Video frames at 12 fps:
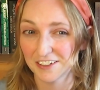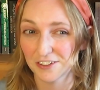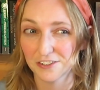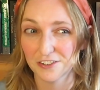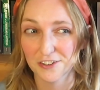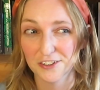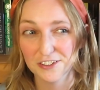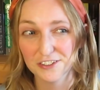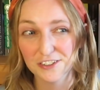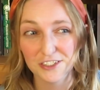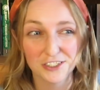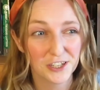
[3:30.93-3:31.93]

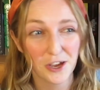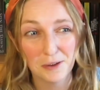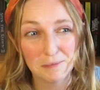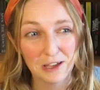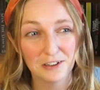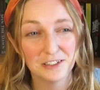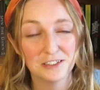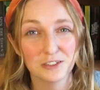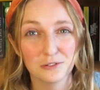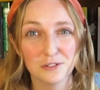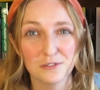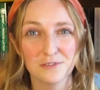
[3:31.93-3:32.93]
The timeline
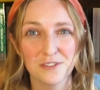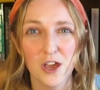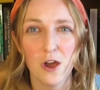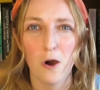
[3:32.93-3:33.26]
sort of